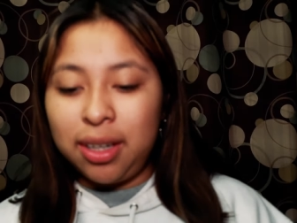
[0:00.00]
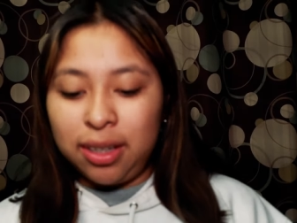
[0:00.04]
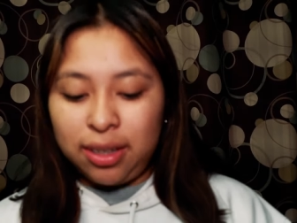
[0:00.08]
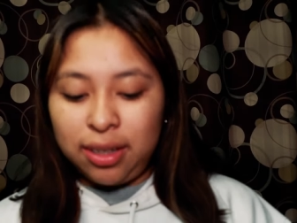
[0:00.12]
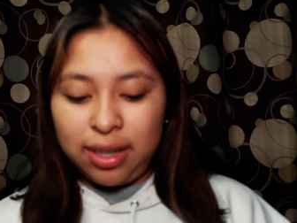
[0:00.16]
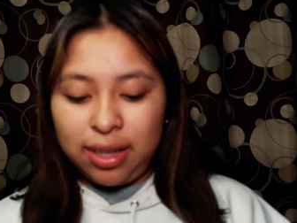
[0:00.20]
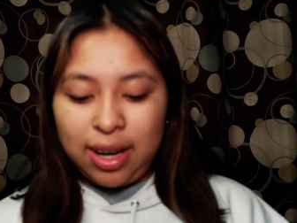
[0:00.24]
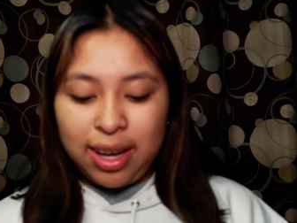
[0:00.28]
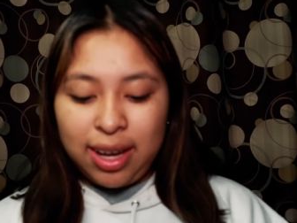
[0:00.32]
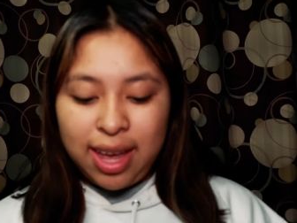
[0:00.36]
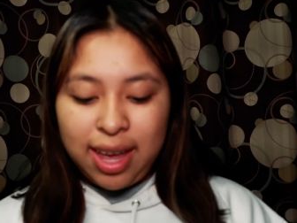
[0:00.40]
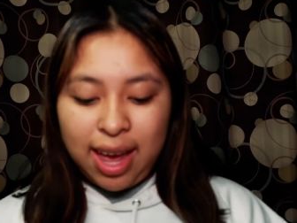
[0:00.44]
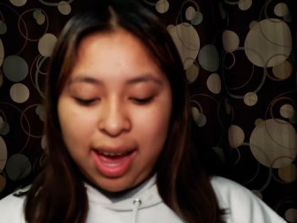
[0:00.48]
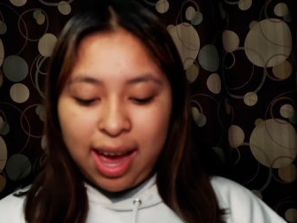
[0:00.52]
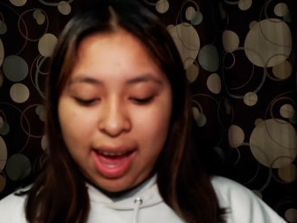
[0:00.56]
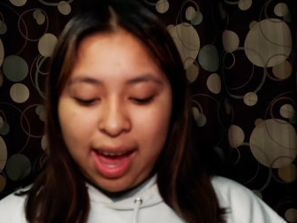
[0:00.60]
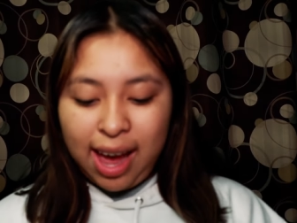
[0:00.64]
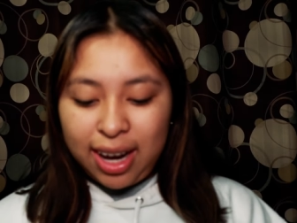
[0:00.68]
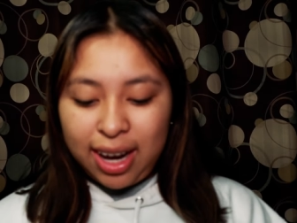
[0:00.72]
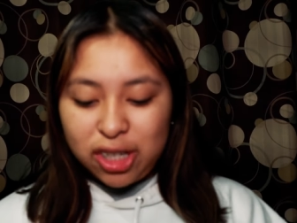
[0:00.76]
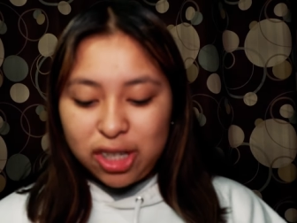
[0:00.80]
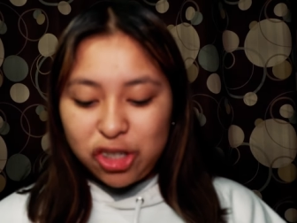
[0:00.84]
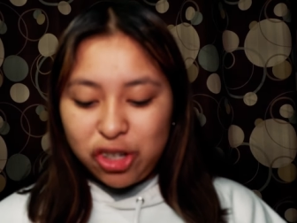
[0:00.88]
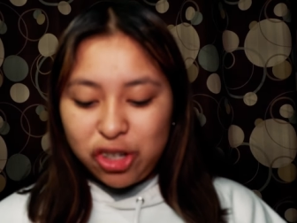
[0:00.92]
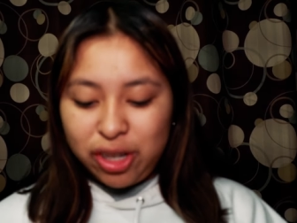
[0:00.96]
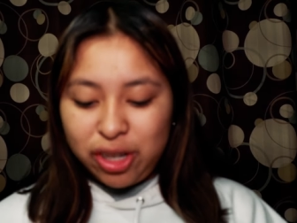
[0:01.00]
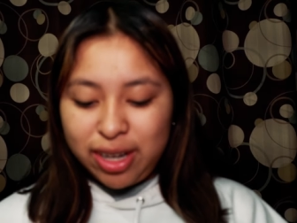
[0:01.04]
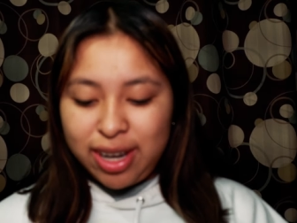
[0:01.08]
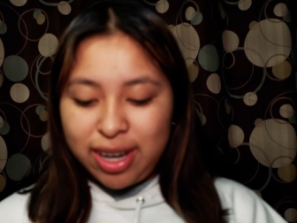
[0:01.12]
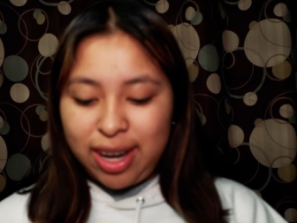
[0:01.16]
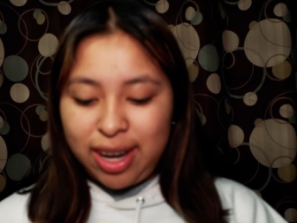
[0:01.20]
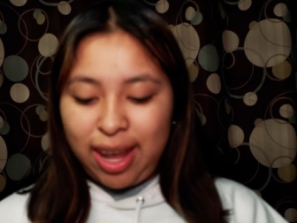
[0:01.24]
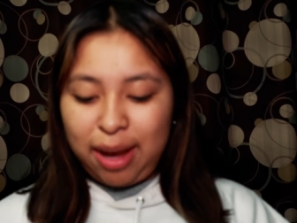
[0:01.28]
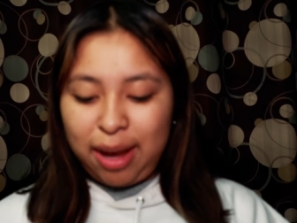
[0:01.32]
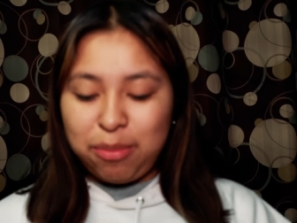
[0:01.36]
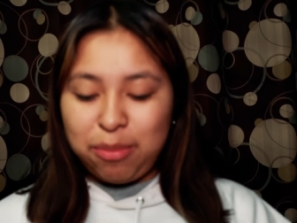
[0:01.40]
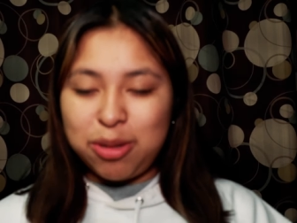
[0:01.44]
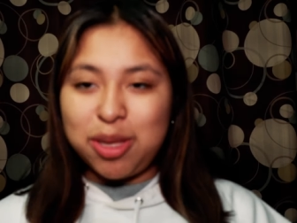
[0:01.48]
and I actually
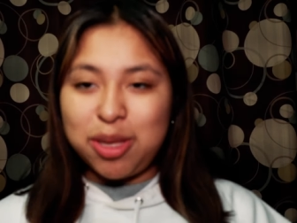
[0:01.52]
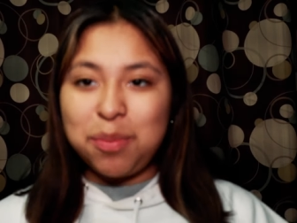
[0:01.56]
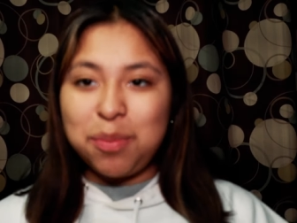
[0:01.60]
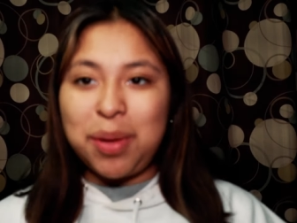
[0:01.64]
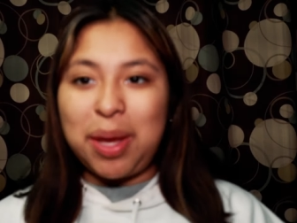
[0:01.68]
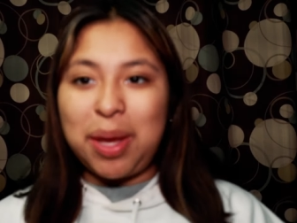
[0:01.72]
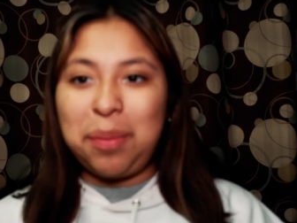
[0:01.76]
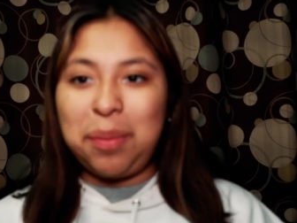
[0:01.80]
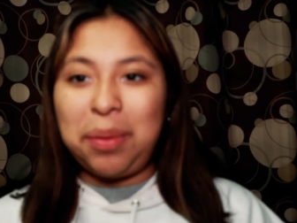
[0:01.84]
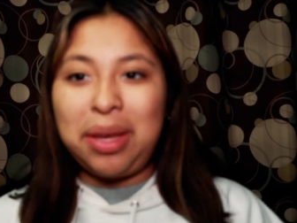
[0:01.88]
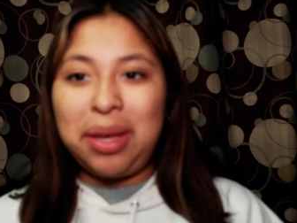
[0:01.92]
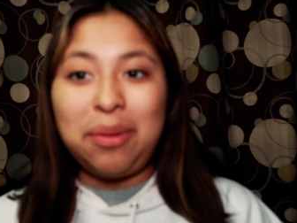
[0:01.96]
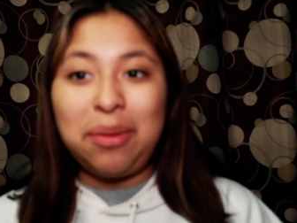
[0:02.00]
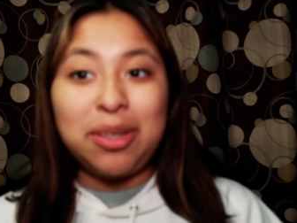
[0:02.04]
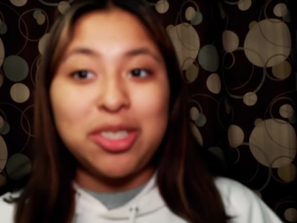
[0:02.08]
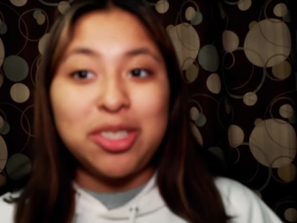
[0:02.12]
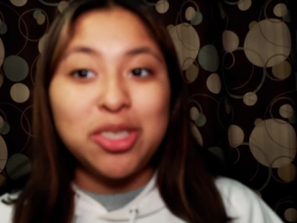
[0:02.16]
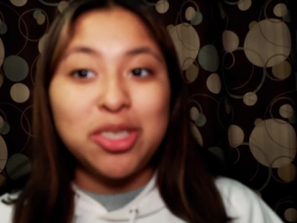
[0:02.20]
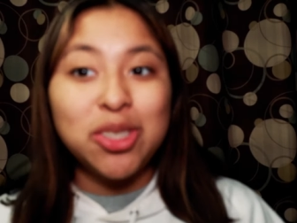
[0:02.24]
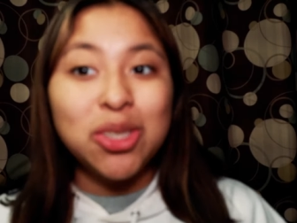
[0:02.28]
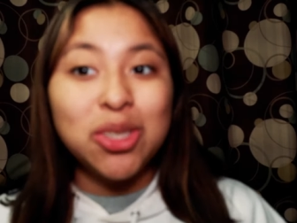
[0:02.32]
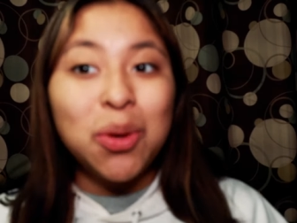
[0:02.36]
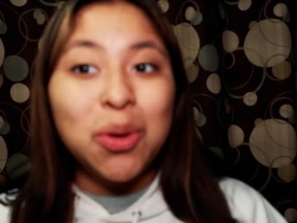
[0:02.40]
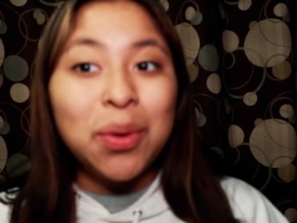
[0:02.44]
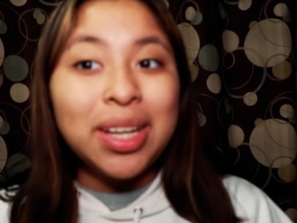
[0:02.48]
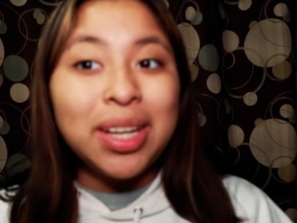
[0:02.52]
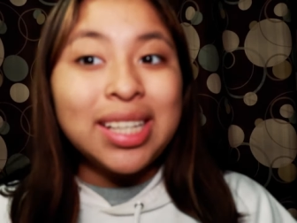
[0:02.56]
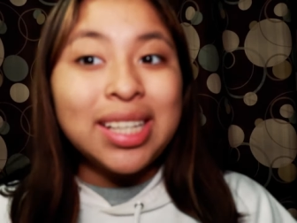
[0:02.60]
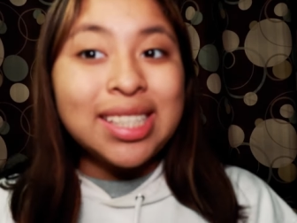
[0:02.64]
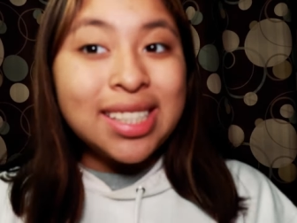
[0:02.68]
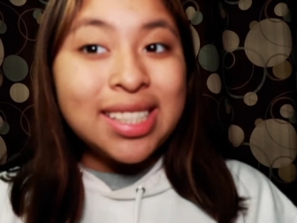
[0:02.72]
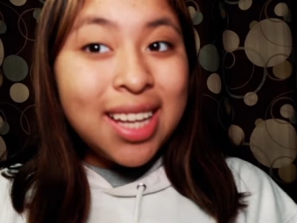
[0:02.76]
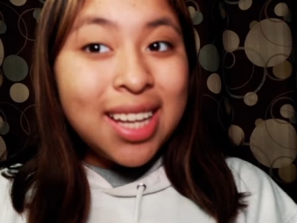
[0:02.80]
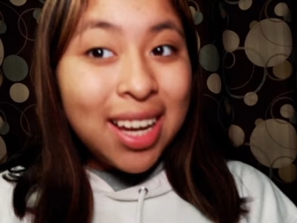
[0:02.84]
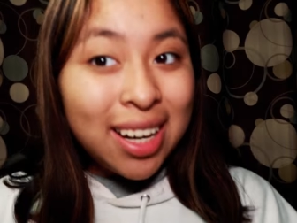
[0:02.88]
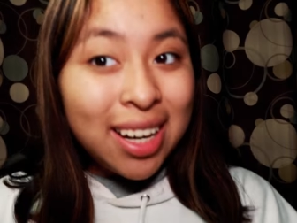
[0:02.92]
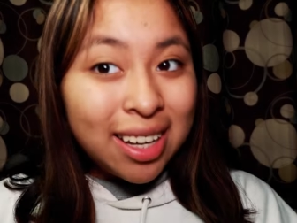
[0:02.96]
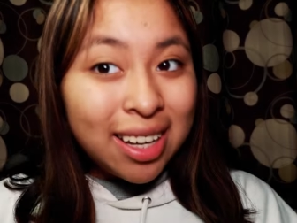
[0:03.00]
named the baby, which is so
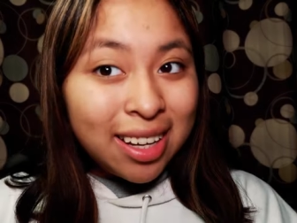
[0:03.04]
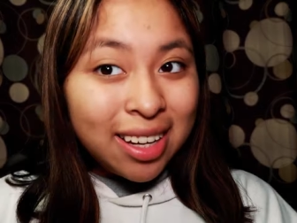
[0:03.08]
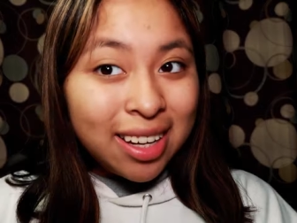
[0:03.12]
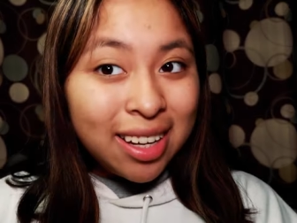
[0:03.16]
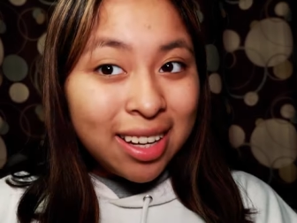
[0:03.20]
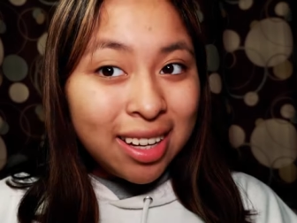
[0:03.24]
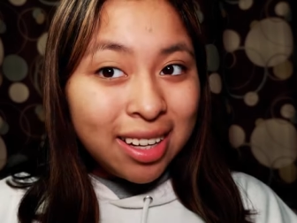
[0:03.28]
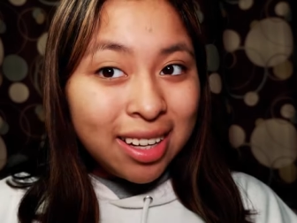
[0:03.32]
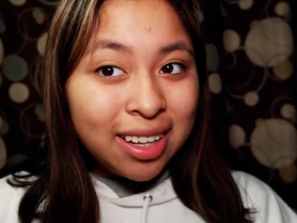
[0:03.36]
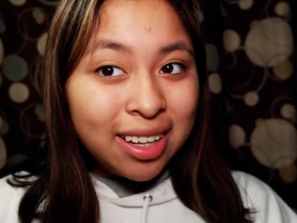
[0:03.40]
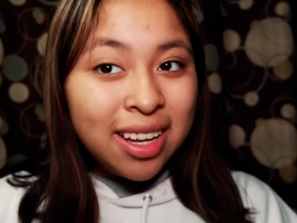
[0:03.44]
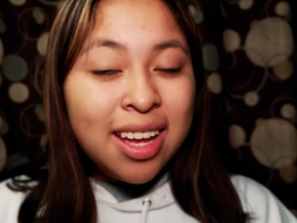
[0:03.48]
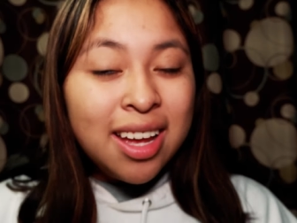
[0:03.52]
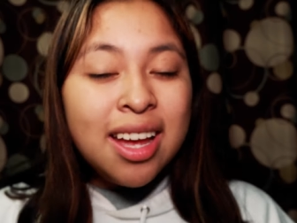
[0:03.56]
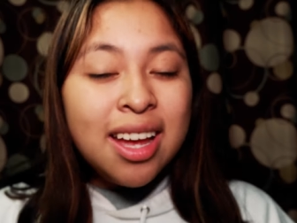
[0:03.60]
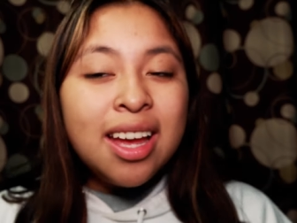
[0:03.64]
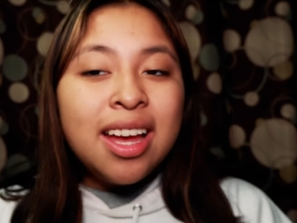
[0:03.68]
exciting.